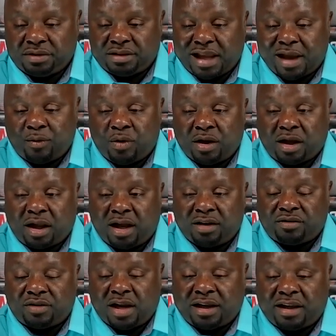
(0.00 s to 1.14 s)
that one
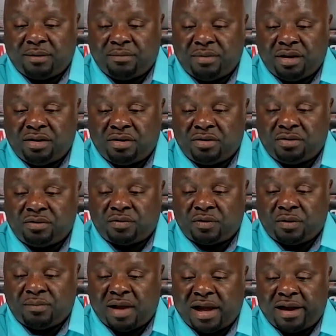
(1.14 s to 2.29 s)
contract can be used for
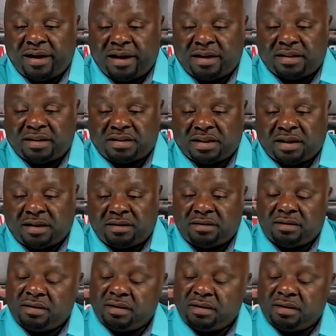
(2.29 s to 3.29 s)
a buyer and a seller